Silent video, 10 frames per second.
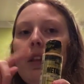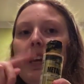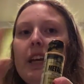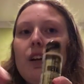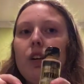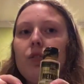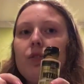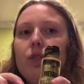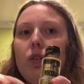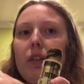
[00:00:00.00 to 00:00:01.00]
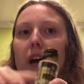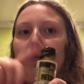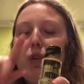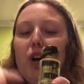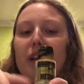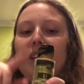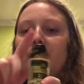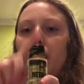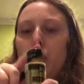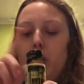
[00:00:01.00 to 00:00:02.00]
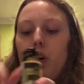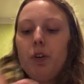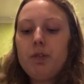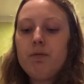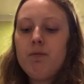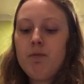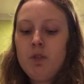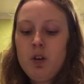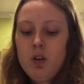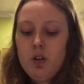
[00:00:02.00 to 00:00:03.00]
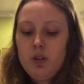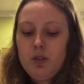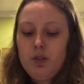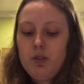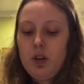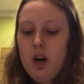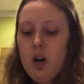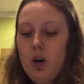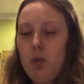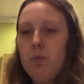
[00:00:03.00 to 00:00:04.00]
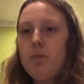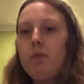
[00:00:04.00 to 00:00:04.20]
ears that were on the inside were gold. So